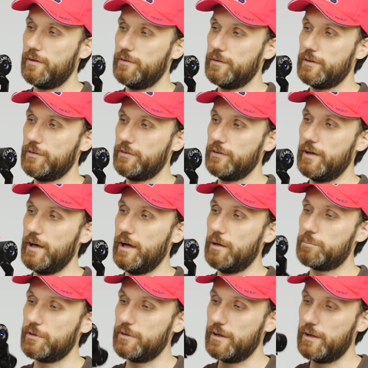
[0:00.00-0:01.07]
You can see
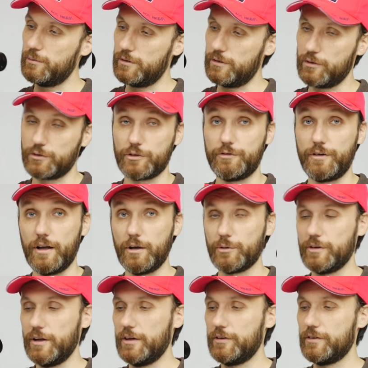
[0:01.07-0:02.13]
up or down, it also
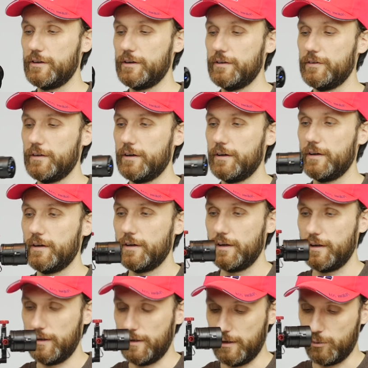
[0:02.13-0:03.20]
follows nicely.
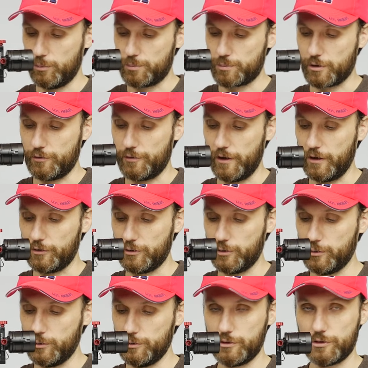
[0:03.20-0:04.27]
Now profile
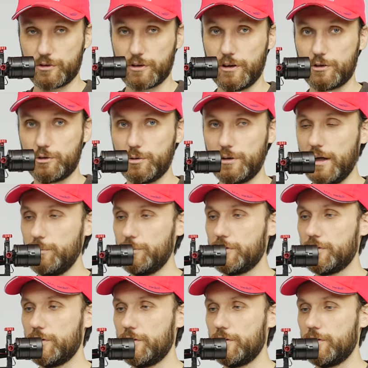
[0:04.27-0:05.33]
two, just click two times.